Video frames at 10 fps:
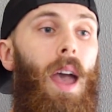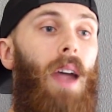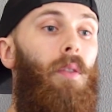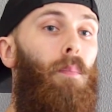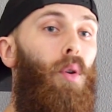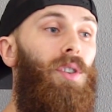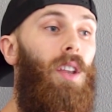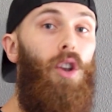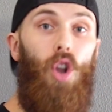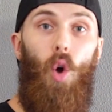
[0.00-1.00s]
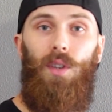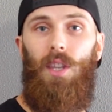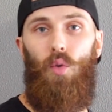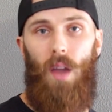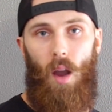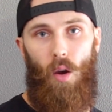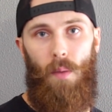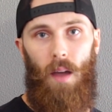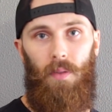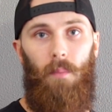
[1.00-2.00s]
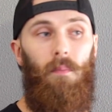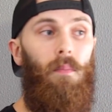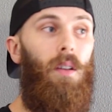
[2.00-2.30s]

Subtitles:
and the person knows that you care about them